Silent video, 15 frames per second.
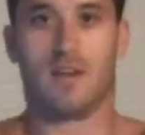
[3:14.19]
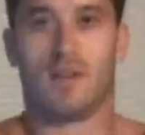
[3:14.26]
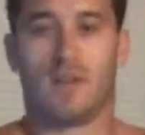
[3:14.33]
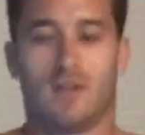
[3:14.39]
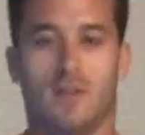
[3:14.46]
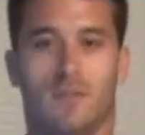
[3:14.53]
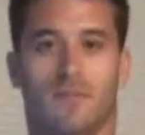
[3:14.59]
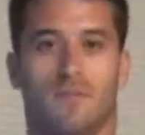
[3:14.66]

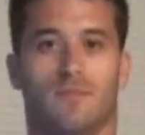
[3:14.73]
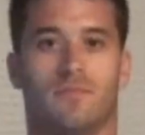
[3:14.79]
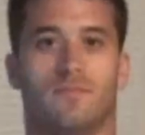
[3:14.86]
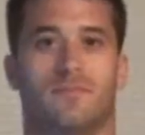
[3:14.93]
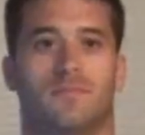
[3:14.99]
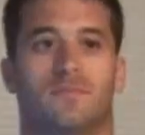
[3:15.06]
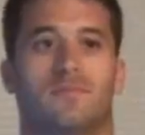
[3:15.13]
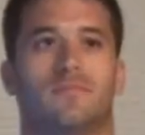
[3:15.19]

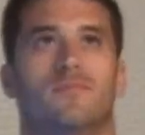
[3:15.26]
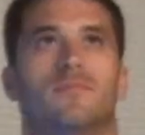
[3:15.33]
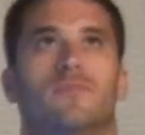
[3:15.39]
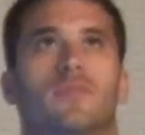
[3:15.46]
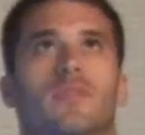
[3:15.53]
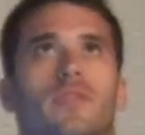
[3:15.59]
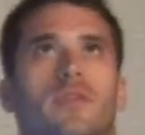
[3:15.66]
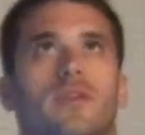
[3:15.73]

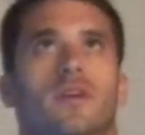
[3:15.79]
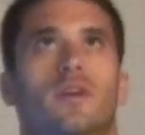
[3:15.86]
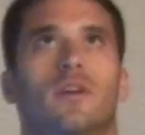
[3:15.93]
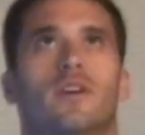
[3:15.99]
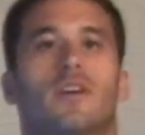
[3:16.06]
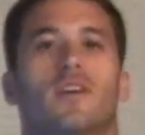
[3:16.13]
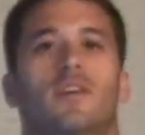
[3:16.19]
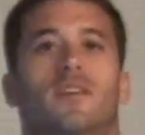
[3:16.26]

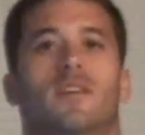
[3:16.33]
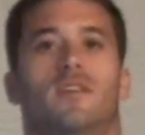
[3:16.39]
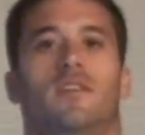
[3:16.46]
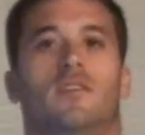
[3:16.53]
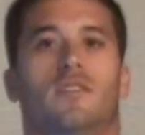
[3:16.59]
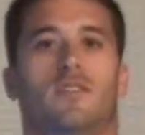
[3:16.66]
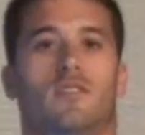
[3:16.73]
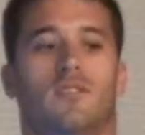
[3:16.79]

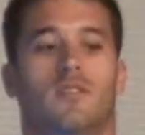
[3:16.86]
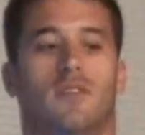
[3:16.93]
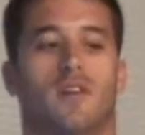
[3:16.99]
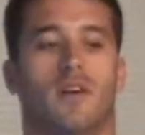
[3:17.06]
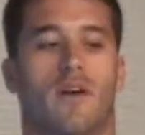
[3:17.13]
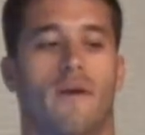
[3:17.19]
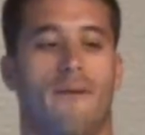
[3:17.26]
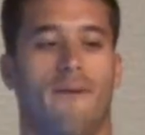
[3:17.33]

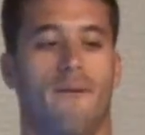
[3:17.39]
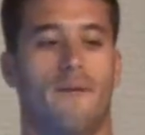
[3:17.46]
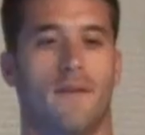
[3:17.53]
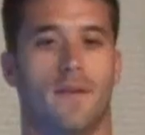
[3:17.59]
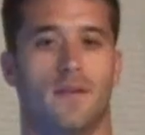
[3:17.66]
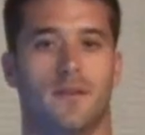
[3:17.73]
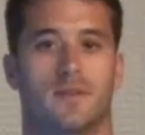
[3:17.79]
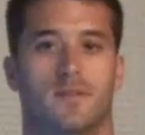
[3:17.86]

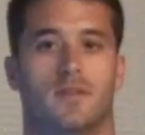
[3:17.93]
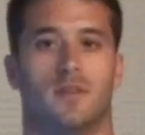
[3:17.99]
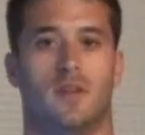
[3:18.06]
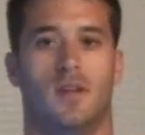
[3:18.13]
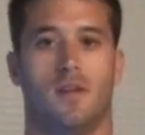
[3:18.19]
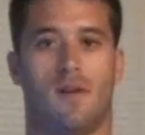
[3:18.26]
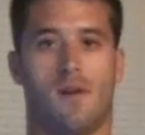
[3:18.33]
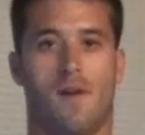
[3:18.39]

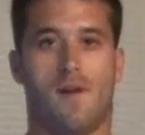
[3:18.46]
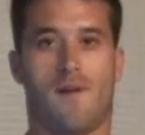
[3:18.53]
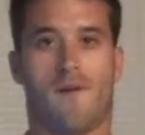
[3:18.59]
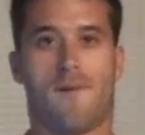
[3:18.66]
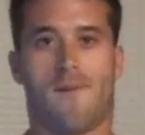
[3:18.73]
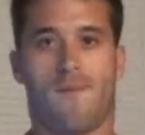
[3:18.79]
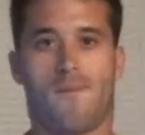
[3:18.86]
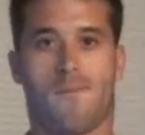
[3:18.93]

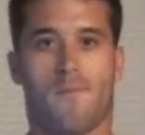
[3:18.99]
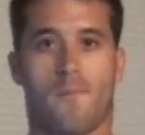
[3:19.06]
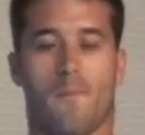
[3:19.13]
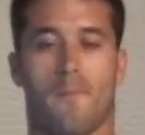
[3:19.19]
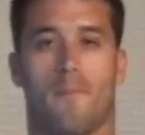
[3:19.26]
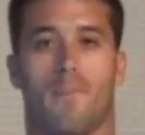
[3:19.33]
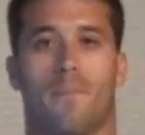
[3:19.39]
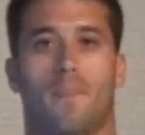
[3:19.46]

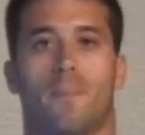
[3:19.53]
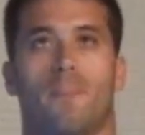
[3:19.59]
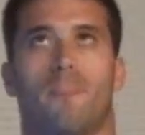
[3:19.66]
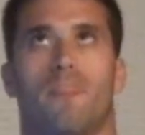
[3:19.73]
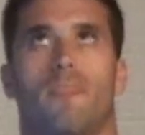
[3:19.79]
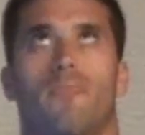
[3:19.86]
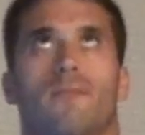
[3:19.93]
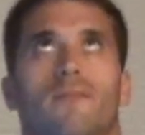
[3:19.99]

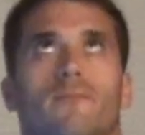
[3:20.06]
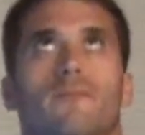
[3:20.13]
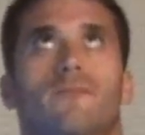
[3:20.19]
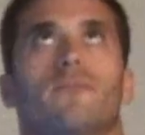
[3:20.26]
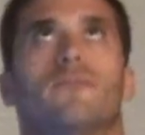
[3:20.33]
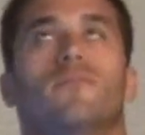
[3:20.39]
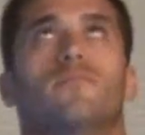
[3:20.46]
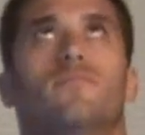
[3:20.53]

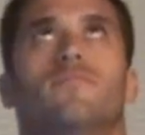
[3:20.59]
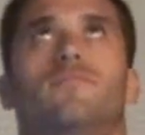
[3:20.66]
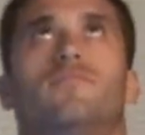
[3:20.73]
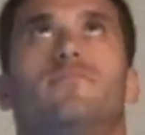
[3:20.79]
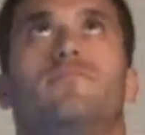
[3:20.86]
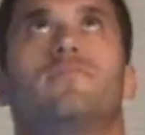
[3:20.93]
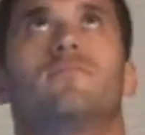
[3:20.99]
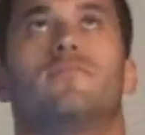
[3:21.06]

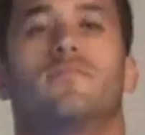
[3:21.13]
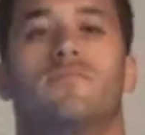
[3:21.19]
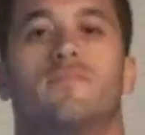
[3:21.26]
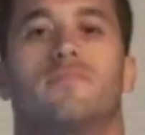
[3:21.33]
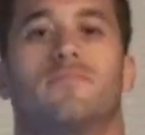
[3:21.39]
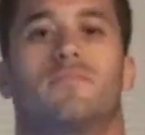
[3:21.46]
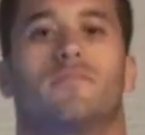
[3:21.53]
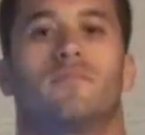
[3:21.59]

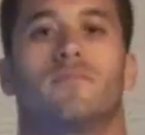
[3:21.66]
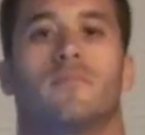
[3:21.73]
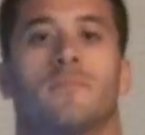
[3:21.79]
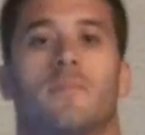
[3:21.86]
Nothing is said.